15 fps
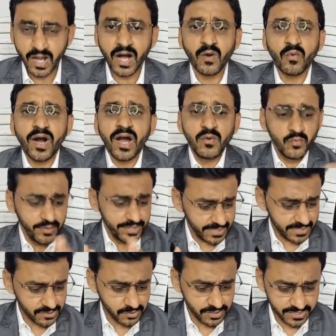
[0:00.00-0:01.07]
why we
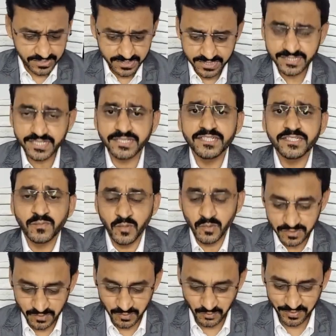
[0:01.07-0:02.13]
are discussing these
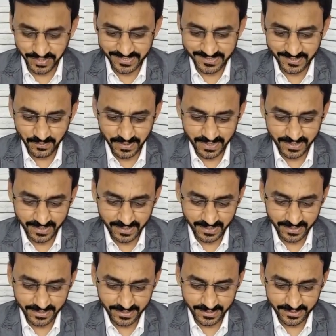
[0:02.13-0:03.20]
bones? So very simple
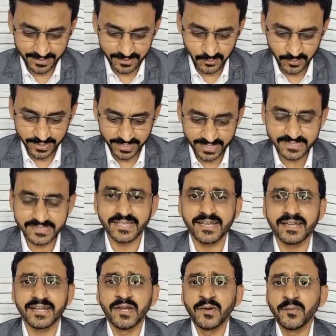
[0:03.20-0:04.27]
here. Here is, we can
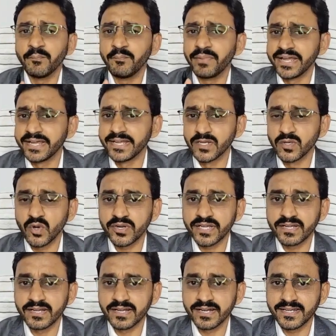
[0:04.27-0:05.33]
say, break in the
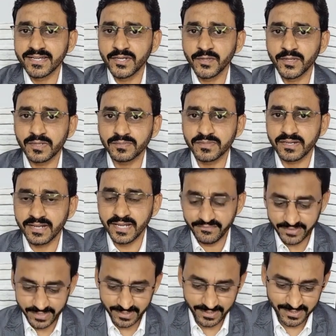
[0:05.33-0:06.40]
cortical continuity of the
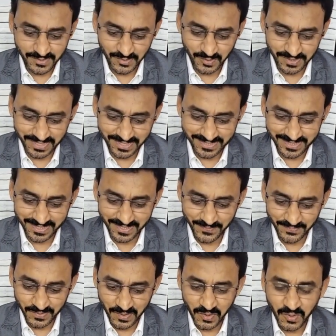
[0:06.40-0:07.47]
clavicle. So there is a
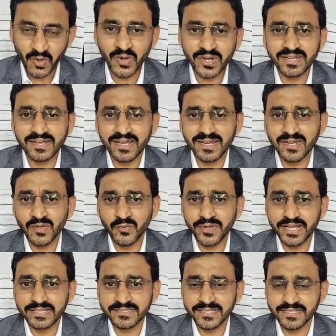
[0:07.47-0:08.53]
cortical, we
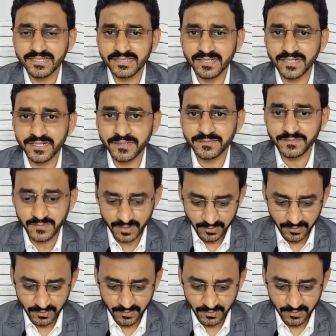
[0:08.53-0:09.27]
can say the